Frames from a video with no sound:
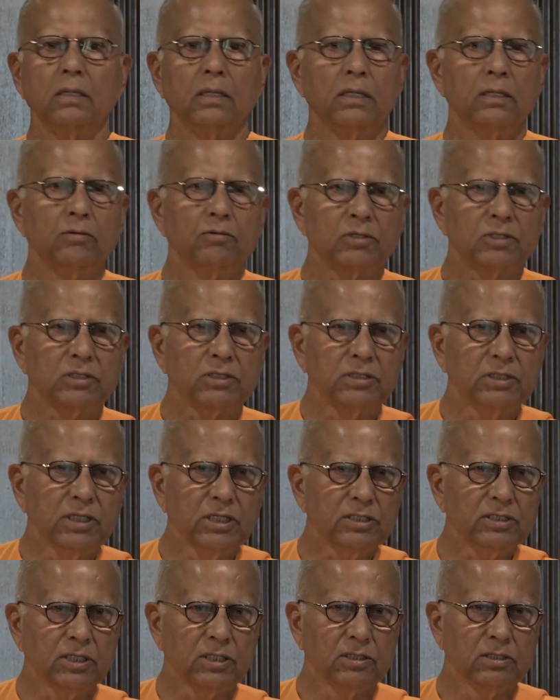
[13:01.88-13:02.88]
He was
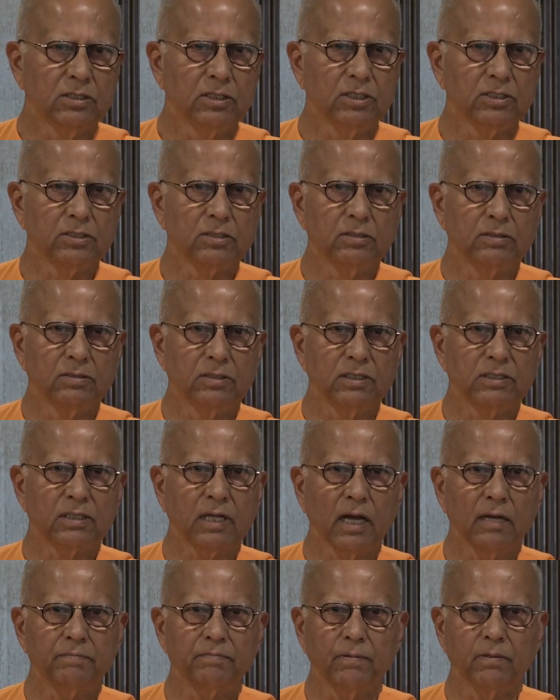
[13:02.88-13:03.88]
teaching this
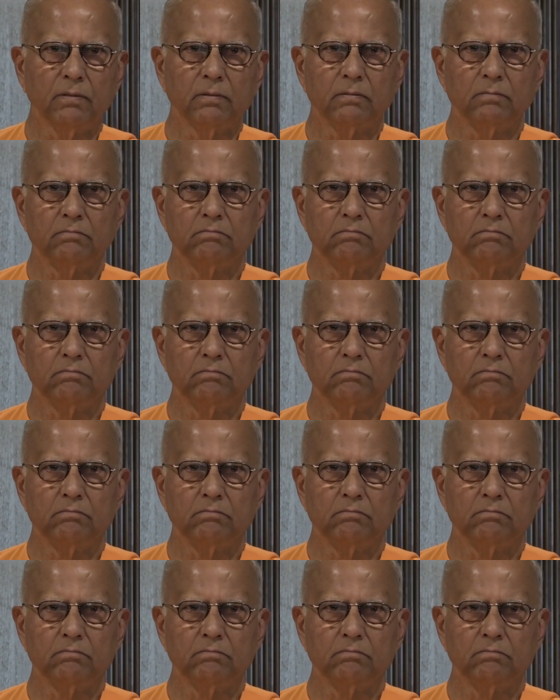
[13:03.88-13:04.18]
disciple,